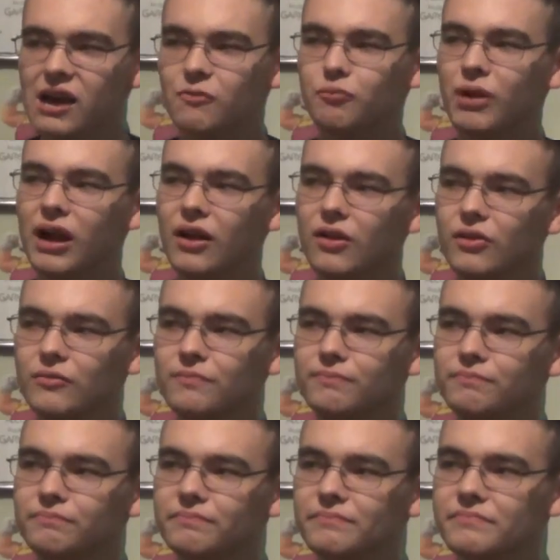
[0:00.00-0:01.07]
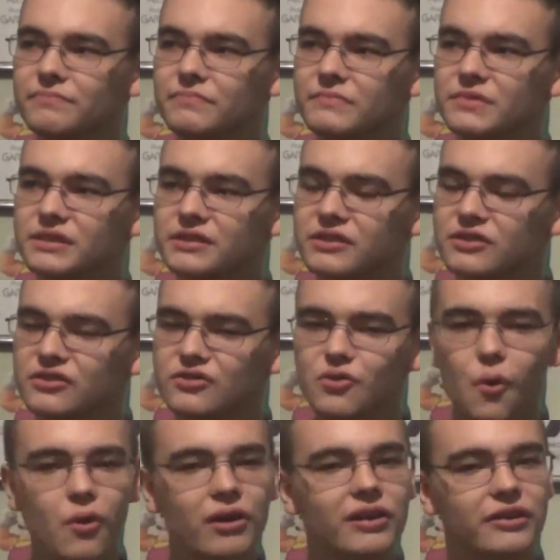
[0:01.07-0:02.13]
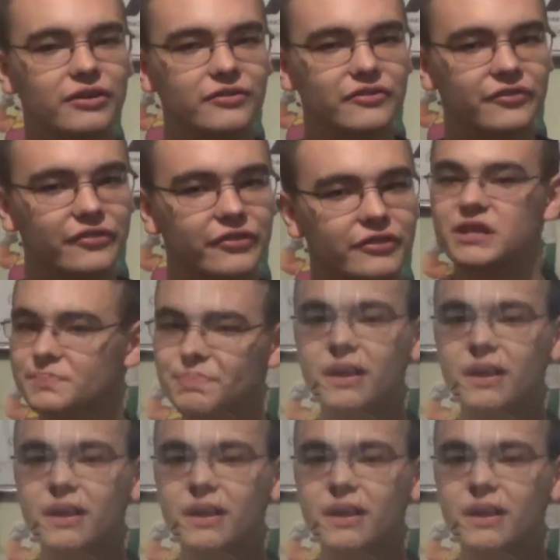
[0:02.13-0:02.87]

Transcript: Well, sort of. Miss